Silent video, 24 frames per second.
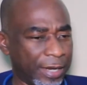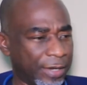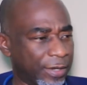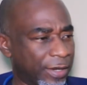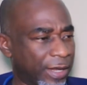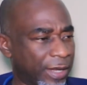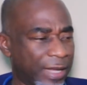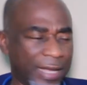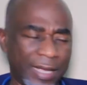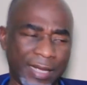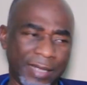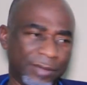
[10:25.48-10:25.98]

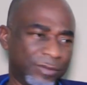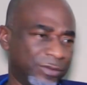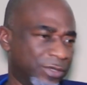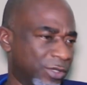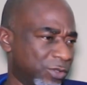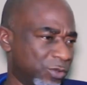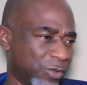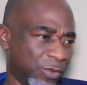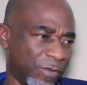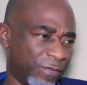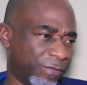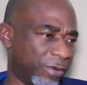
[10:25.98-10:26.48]
he'll
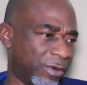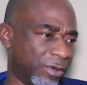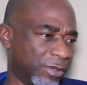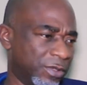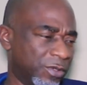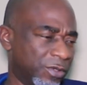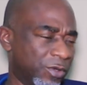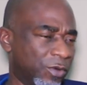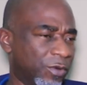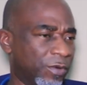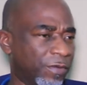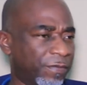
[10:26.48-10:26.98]
just go for
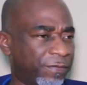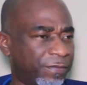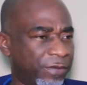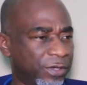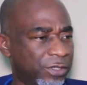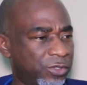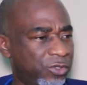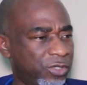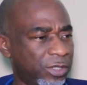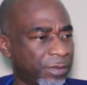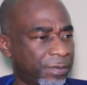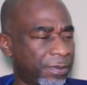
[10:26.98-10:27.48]
a
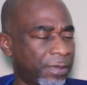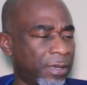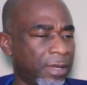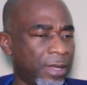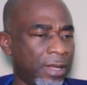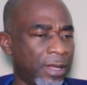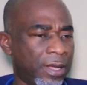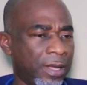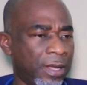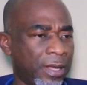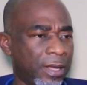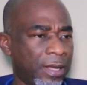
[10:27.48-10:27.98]
fun trip.
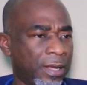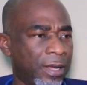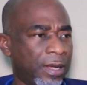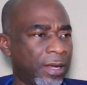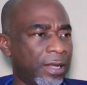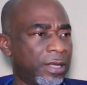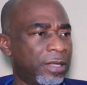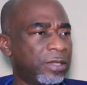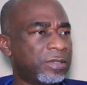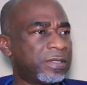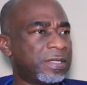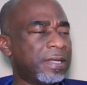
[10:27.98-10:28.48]

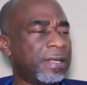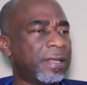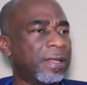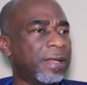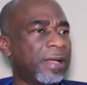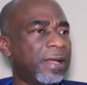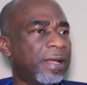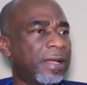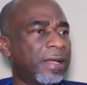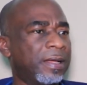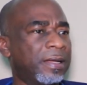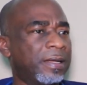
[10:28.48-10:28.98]
You see,
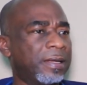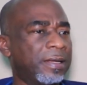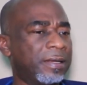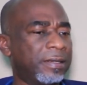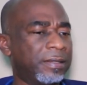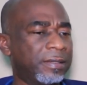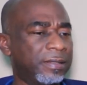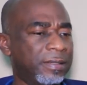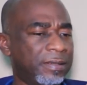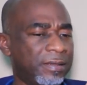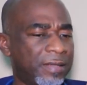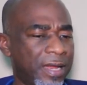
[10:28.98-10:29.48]

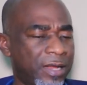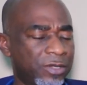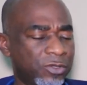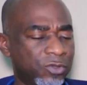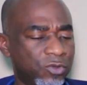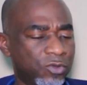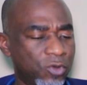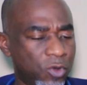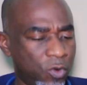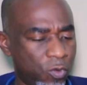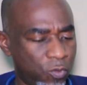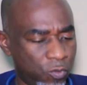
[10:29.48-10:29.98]
there is
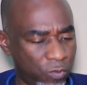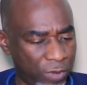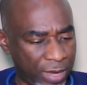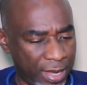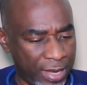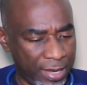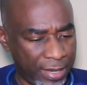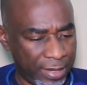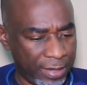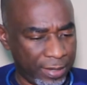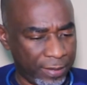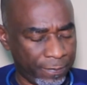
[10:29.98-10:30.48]
no
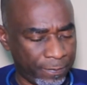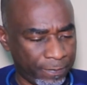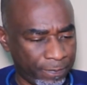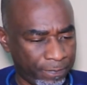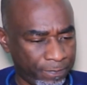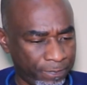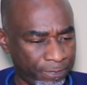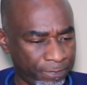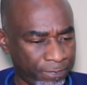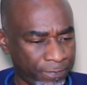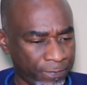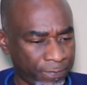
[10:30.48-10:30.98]
way
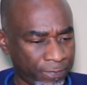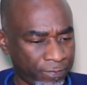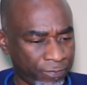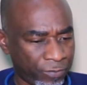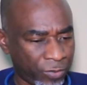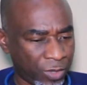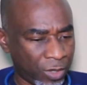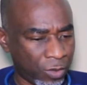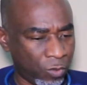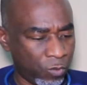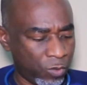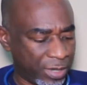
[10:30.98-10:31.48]

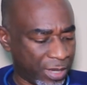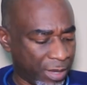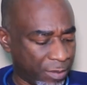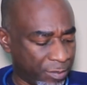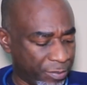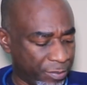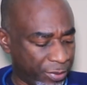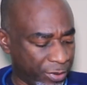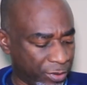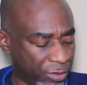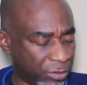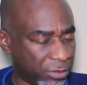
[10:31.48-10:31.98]
we can
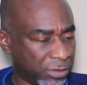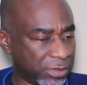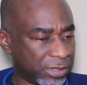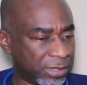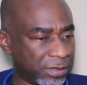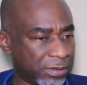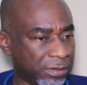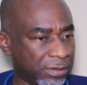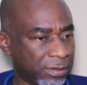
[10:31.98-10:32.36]
build